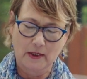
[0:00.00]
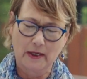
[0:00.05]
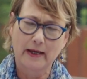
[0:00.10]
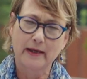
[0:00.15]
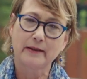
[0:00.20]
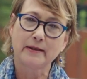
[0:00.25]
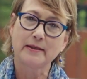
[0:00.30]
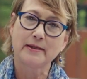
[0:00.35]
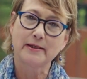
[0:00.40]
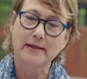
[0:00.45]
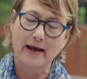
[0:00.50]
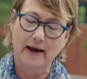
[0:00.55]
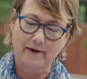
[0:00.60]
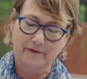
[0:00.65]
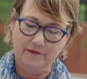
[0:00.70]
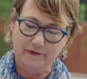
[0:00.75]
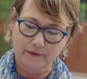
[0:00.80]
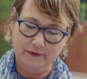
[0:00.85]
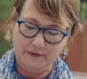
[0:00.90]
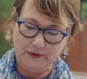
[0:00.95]
And in an
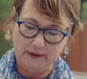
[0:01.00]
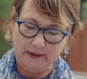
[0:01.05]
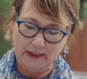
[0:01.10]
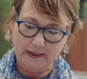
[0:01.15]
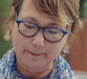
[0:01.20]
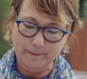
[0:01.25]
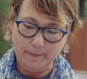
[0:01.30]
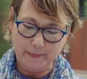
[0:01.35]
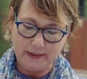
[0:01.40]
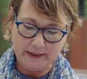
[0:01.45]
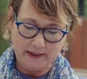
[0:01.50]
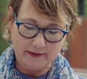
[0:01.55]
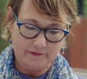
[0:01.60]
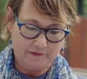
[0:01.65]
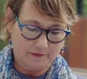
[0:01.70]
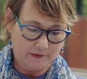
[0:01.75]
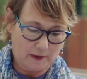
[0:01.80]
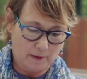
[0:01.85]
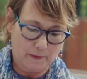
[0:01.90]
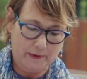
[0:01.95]
effort to keep money
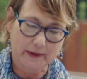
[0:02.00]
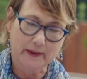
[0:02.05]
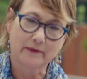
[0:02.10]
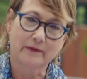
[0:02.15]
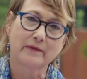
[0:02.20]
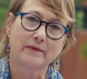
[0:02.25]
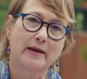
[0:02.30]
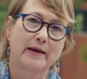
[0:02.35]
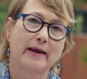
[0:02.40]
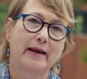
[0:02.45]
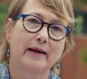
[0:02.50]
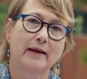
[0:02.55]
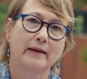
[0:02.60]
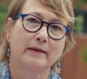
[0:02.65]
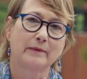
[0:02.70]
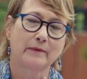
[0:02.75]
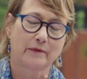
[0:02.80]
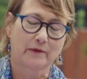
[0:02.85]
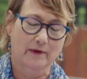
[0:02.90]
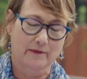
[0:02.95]
flowing into the
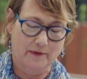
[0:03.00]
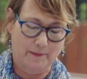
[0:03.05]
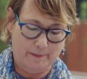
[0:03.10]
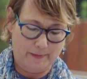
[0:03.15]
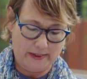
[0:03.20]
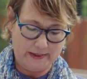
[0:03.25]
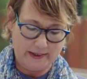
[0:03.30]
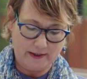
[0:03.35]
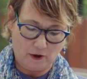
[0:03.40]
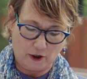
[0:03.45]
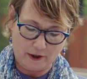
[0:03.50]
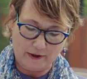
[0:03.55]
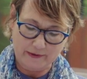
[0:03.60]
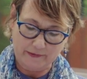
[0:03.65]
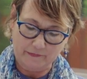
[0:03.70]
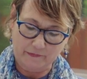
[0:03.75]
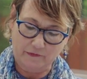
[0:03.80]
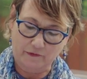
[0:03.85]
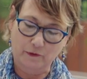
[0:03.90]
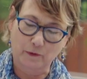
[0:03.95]
hands of the many
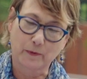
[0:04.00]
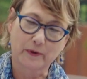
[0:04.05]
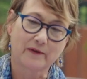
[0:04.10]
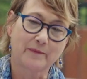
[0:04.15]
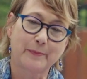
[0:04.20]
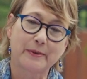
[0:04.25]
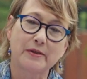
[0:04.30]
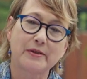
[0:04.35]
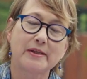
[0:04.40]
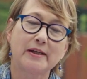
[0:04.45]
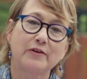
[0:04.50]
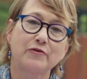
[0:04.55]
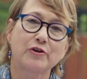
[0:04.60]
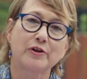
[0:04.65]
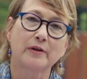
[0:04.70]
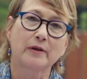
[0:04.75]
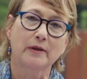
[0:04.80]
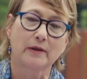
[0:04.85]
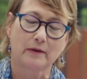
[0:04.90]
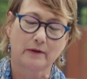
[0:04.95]
artists who would have been
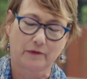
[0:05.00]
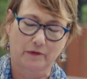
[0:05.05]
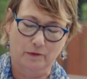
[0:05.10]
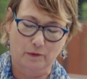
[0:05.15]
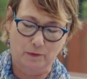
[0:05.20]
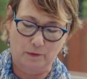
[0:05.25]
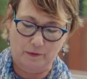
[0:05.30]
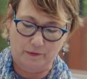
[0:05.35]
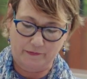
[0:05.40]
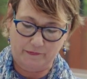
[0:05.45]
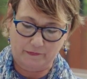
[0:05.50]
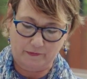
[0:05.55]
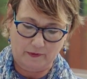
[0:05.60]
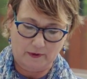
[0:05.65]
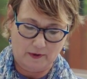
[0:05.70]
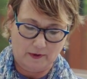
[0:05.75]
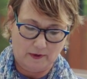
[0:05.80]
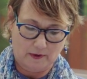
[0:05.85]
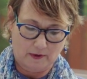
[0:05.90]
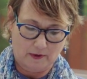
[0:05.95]
teaching in the schools,
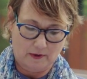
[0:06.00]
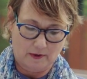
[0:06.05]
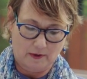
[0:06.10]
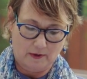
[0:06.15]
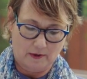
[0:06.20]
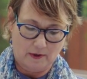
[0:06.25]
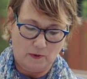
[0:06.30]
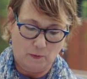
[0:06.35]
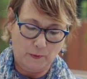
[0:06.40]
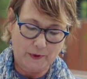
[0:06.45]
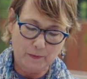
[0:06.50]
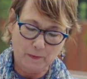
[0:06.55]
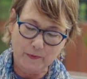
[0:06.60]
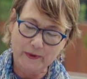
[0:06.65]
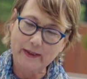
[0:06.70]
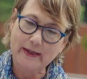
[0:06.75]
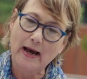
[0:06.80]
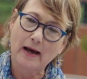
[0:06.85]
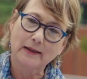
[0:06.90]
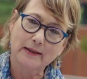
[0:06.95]
we
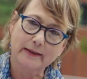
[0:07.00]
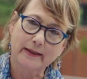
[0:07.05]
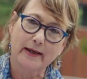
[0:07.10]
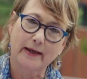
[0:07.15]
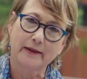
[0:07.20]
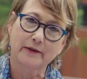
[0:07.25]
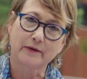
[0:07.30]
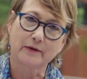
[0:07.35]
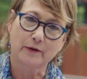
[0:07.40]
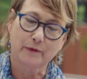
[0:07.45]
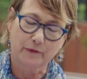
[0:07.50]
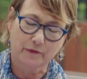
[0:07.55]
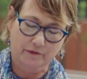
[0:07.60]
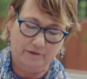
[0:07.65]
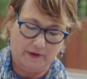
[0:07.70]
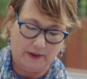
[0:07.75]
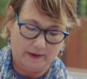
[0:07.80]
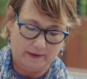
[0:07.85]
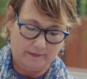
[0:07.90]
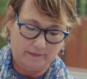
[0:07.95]
reallocated those
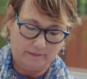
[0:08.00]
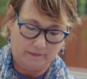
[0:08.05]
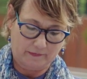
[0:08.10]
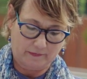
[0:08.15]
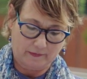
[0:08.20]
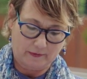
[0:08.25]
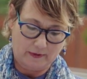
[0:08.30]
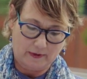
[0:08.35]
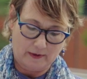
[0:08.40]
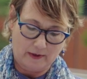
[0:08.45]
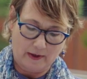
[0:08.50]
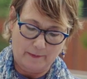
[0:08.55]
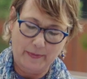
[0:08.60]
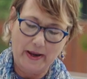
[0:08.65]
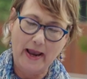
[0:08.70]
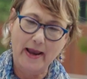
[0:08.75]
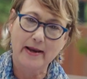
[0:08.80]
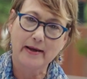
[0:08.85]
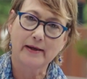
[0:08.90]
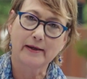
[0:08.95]
funds,
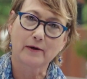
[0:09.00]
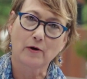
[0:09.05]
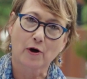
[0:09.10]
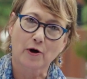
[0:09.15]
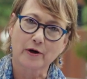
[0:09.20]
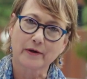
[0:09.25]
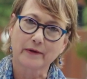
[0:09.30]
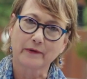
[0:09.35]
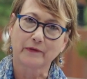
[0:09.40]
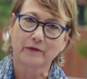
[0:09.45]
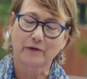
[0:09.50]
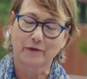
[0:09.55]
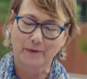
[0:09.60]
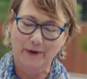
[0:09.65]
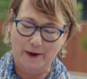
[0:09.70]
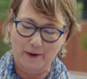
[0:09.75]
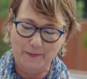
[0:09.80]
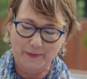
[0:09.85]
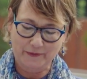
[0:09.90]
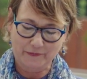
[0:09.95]
paying artists to
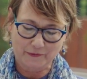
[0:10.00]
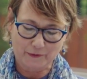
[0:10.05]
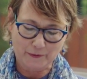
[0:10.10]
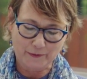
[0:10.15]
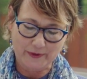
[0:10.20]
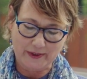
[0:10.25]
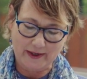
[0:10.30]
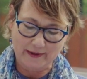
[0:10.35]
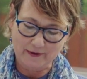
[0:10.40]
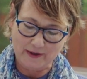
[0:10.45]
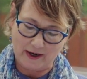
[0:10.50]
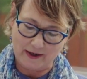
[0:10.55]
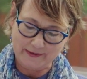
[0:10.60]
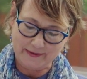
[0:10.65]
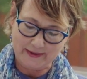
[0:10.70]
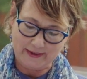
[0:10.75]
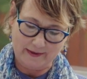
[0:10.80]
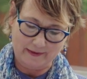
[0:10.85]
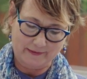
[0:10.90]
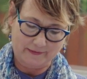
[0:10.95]
help us create
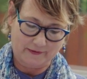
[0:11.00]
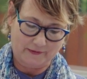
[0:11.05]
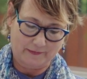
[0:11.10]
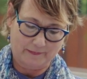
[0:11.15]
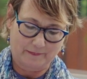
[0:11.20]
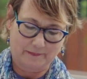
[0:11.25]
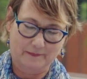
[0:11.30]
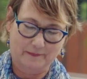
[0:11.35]
content.